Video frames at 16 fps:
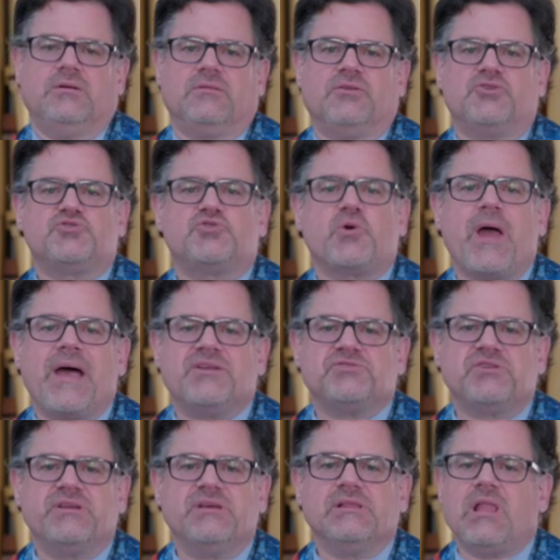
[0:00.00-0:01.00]
The
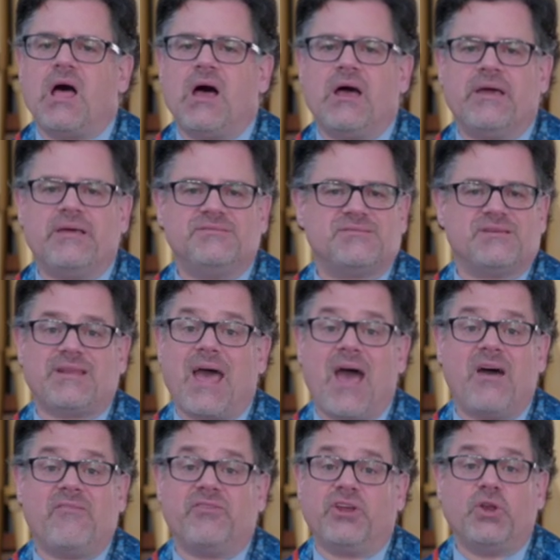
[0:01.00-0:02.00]
tragedy lies in
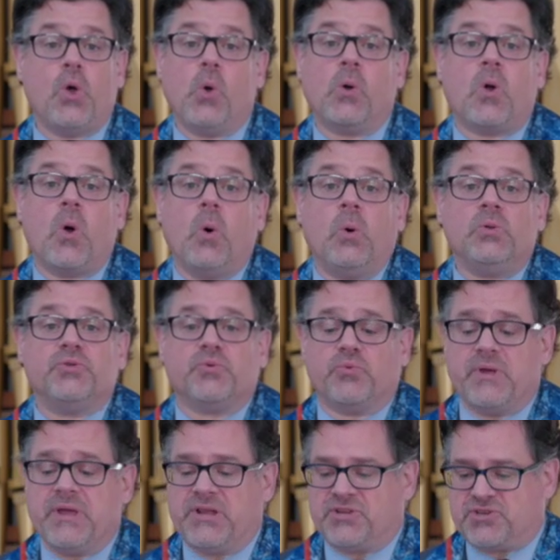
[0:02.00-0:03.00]
having no goal to
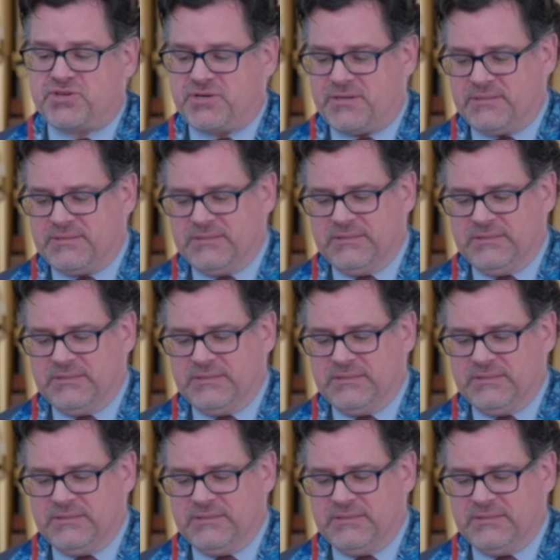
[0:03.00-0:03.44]
reach.